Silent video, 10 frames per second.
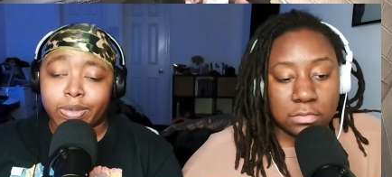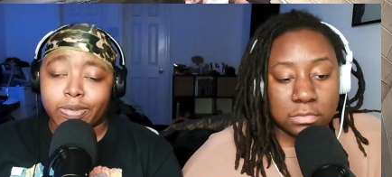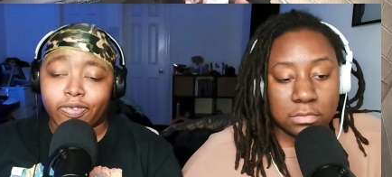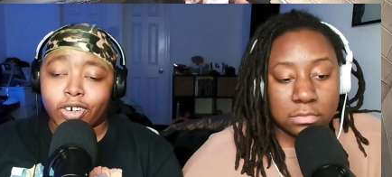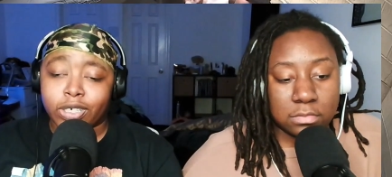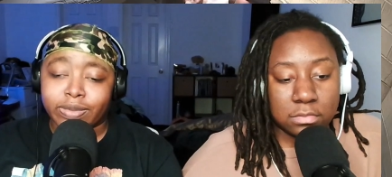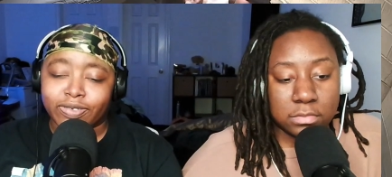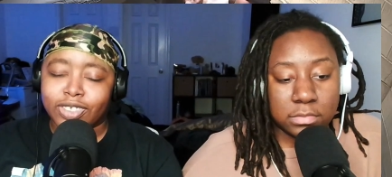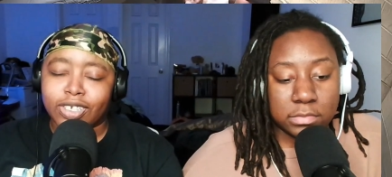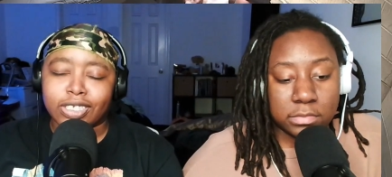Speaker 1: to people first, but
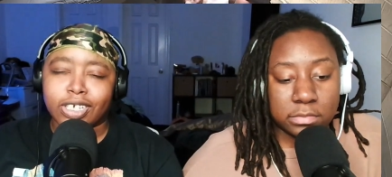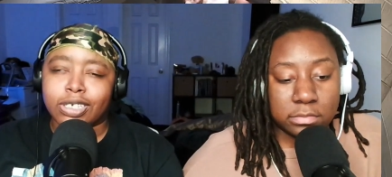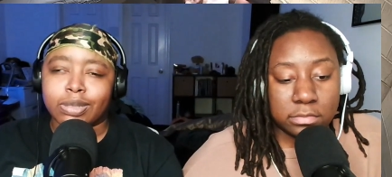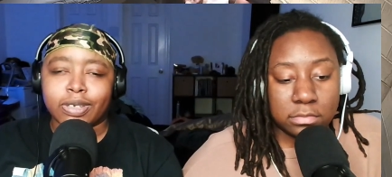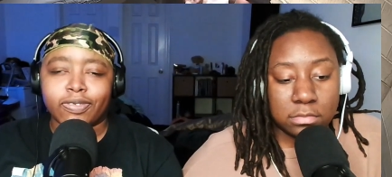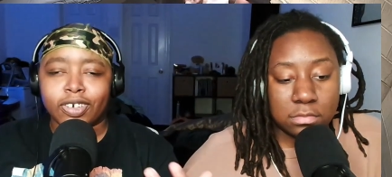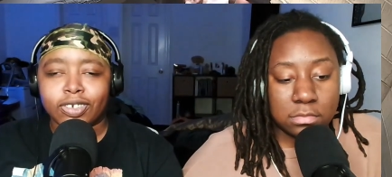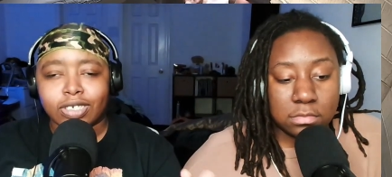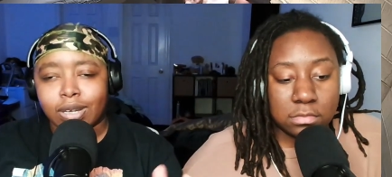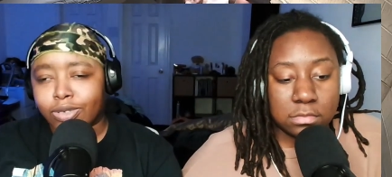if you start talking to me
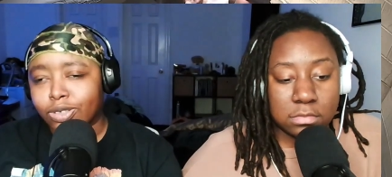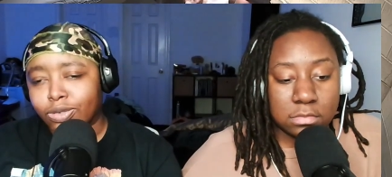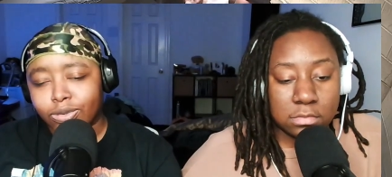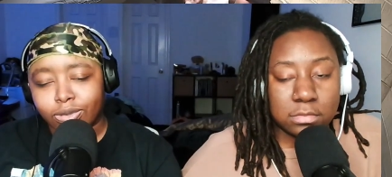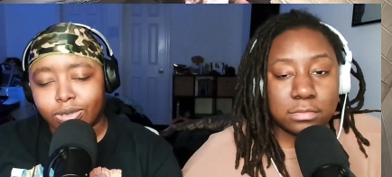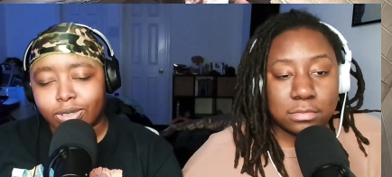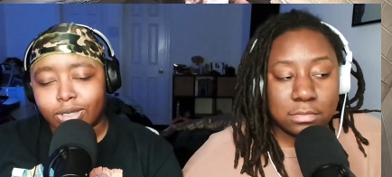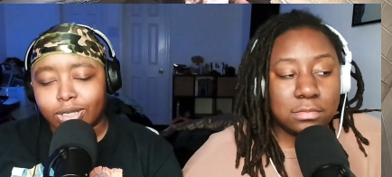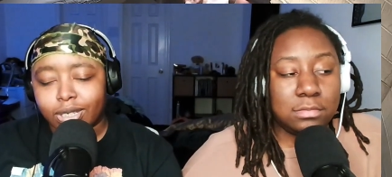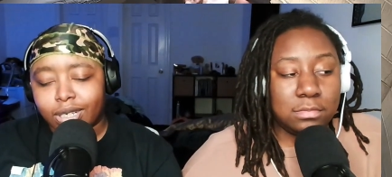first, I'm cool.
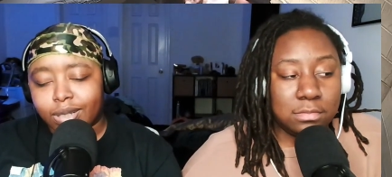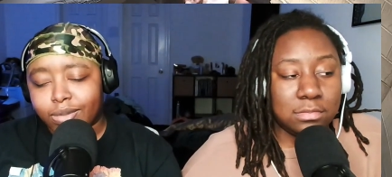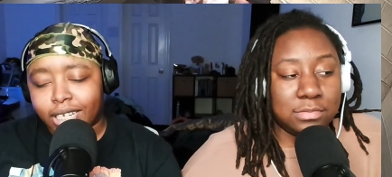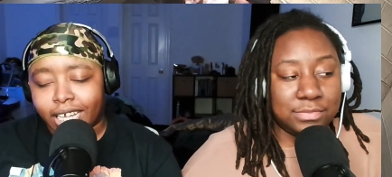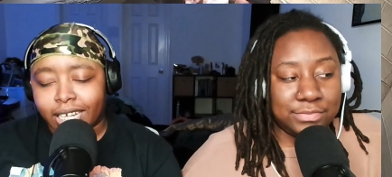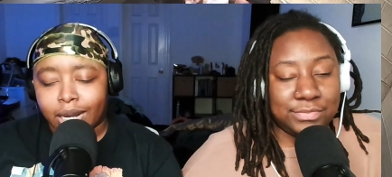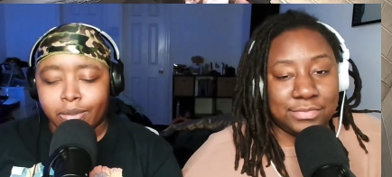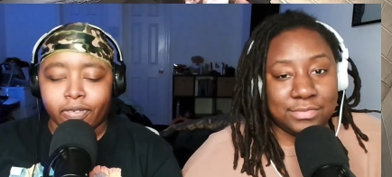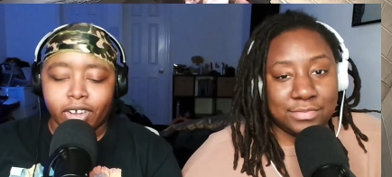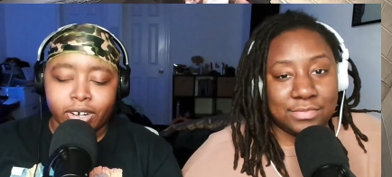But like,
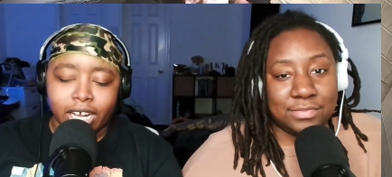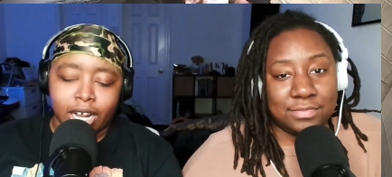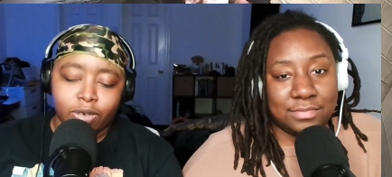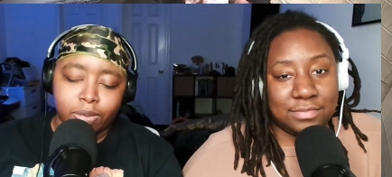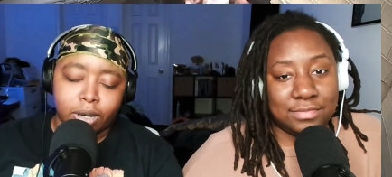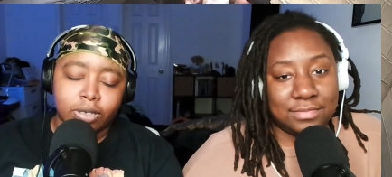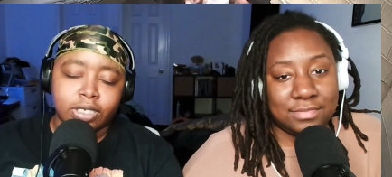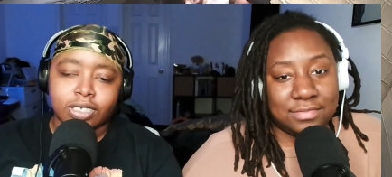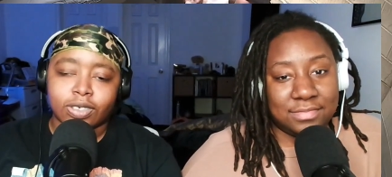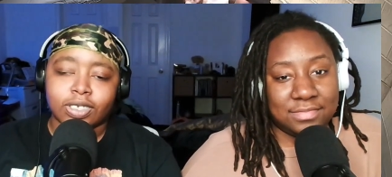I'm a very awkward
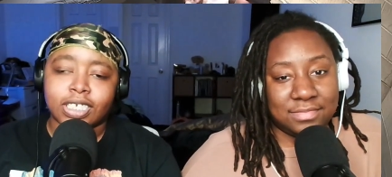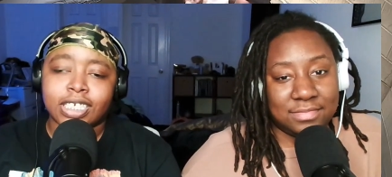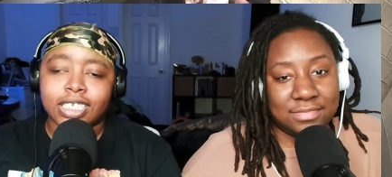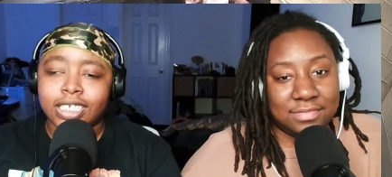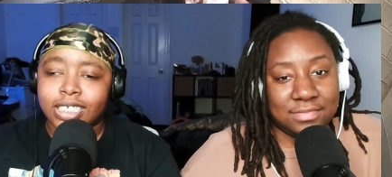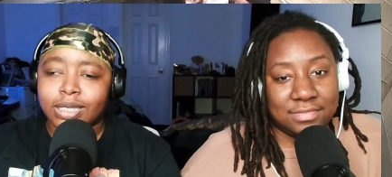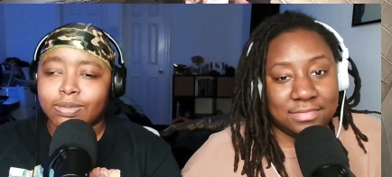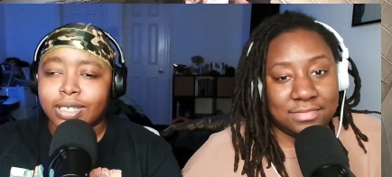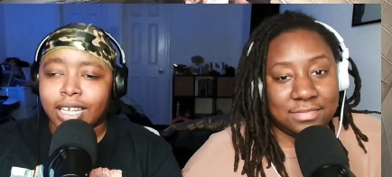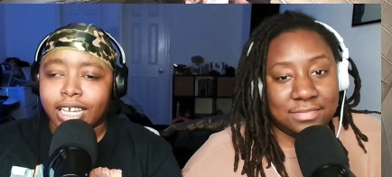person, so seeing D D G
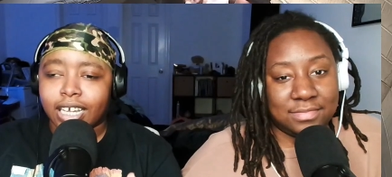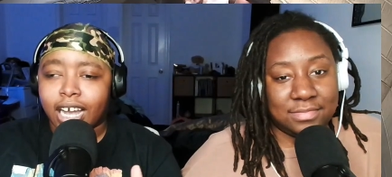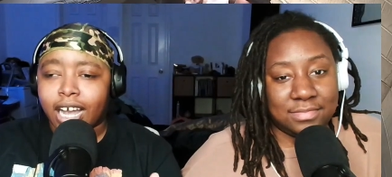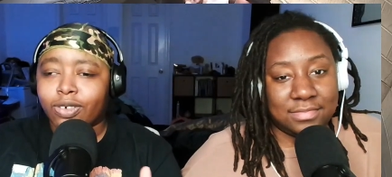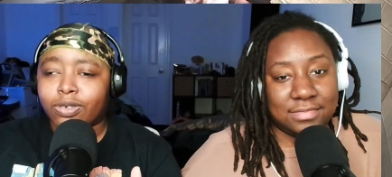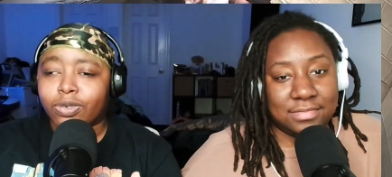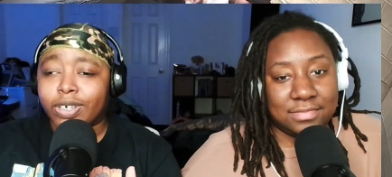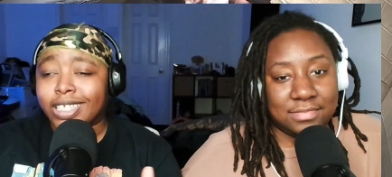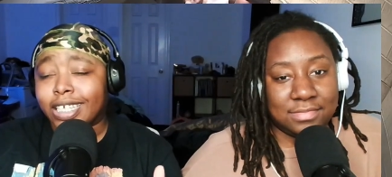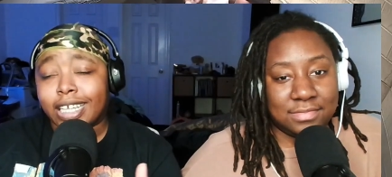be like awkward,
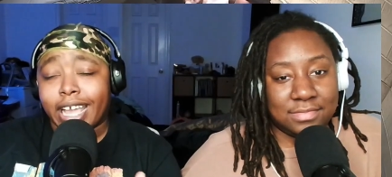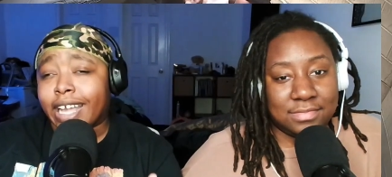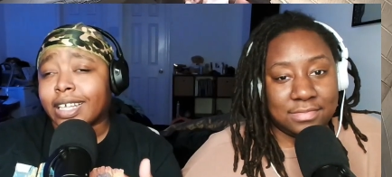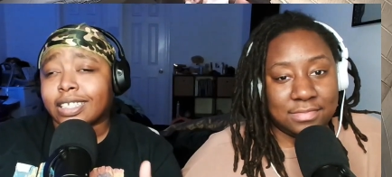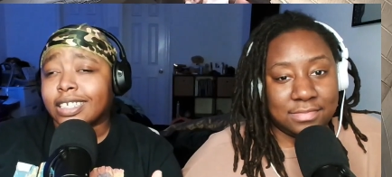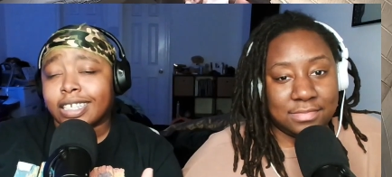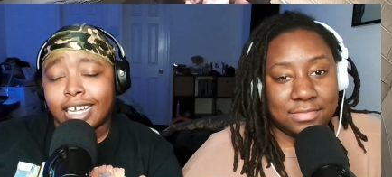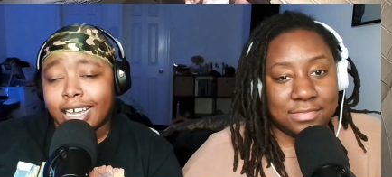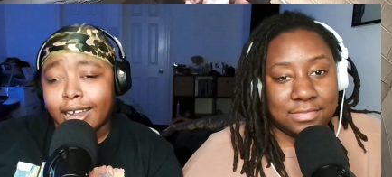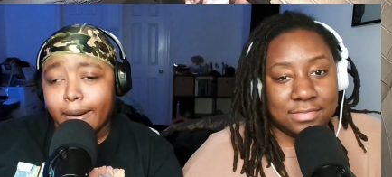whether he acting or
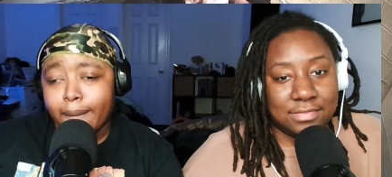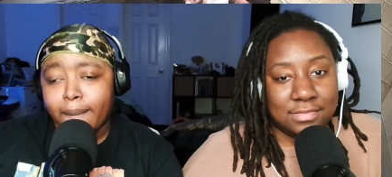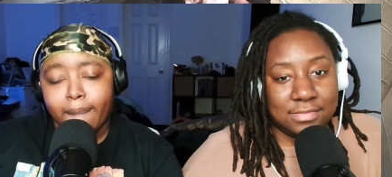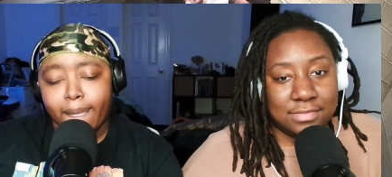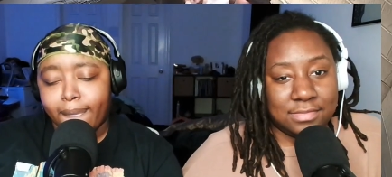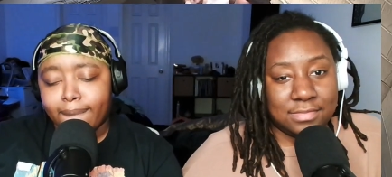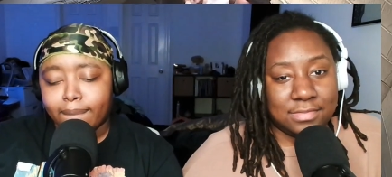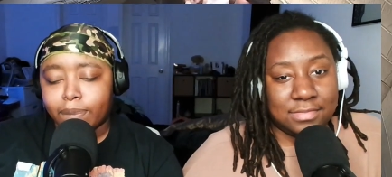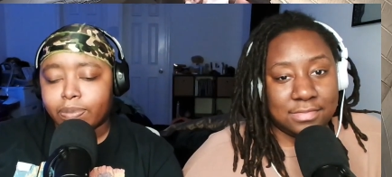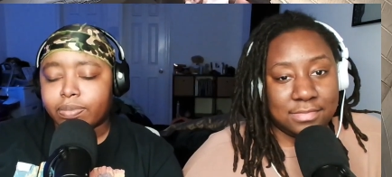not,
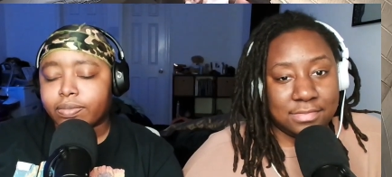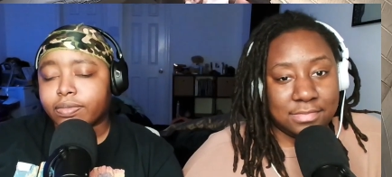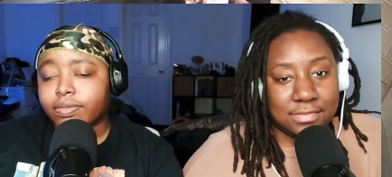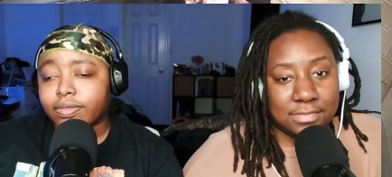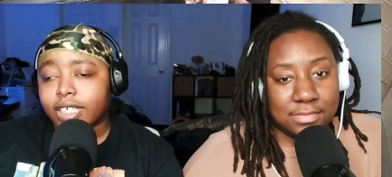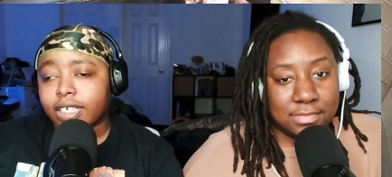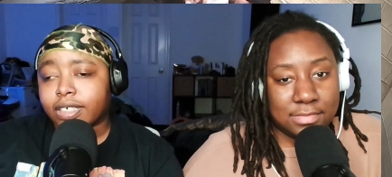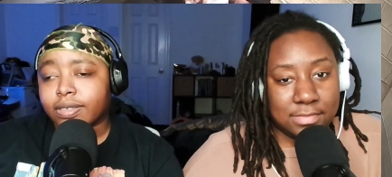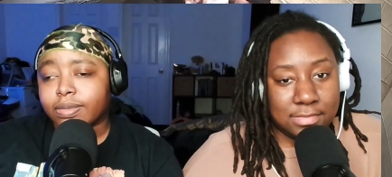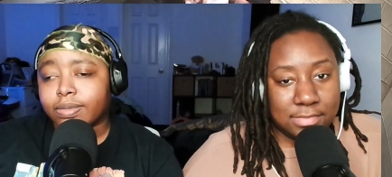yeah,
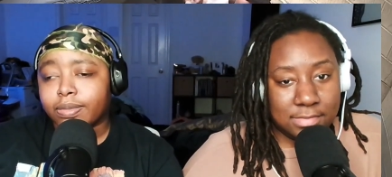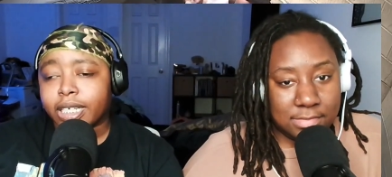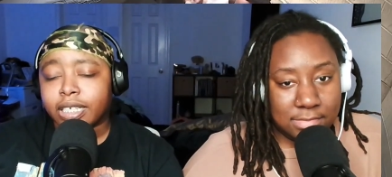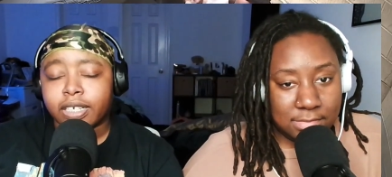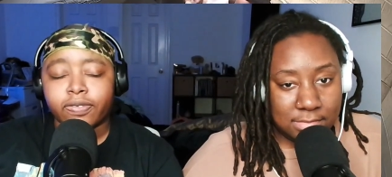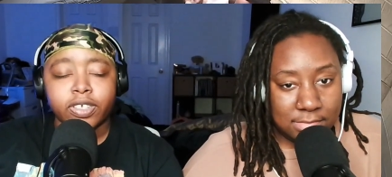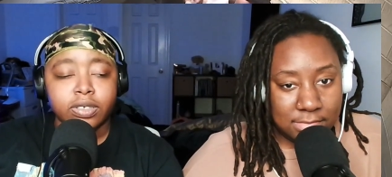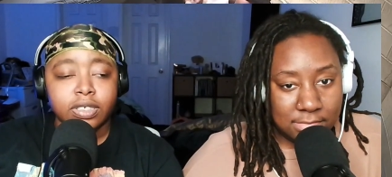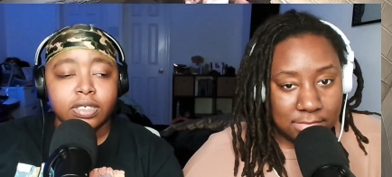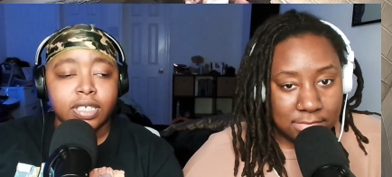make a nigga
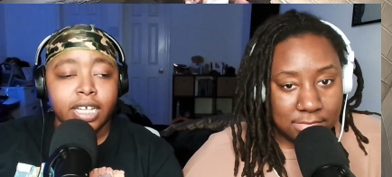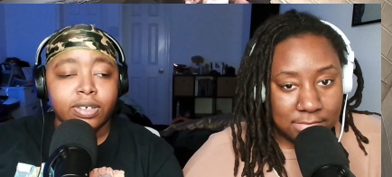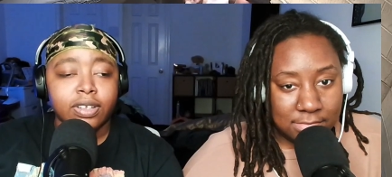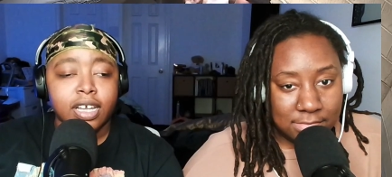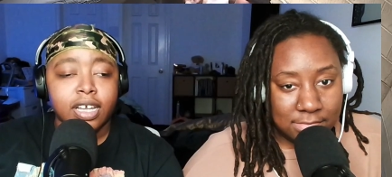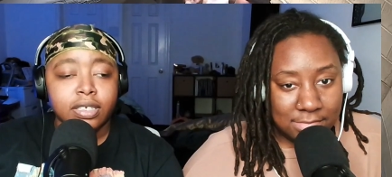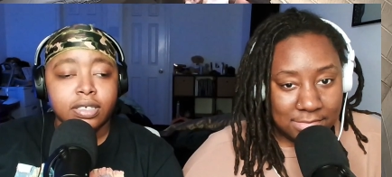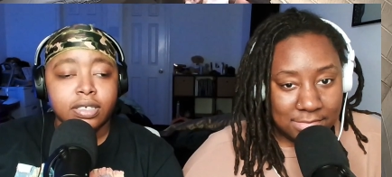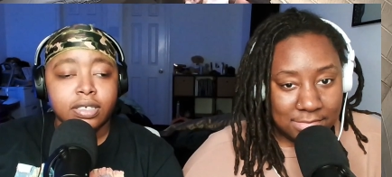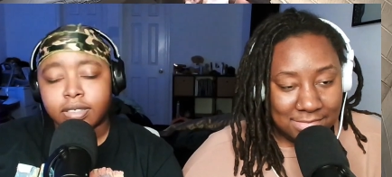feel good. I ain't gonna lie.
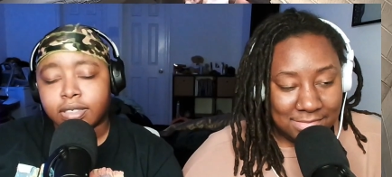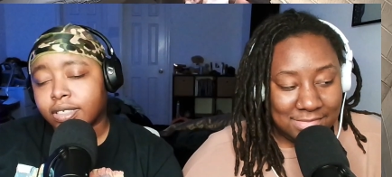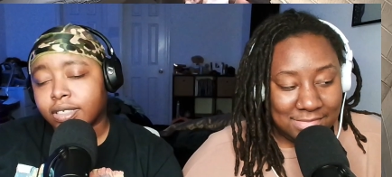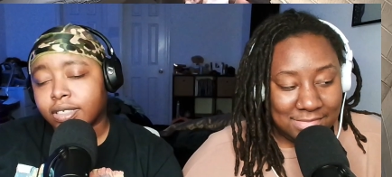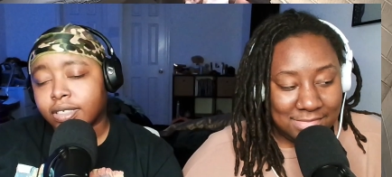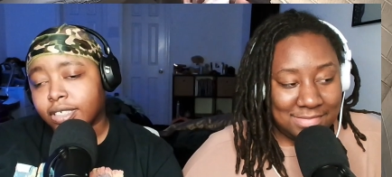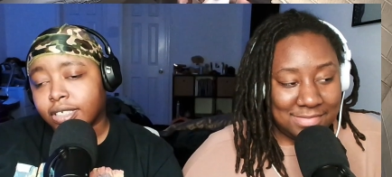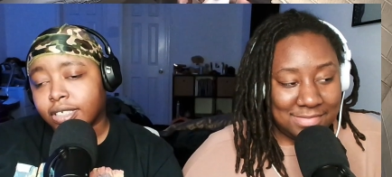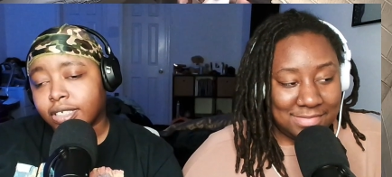I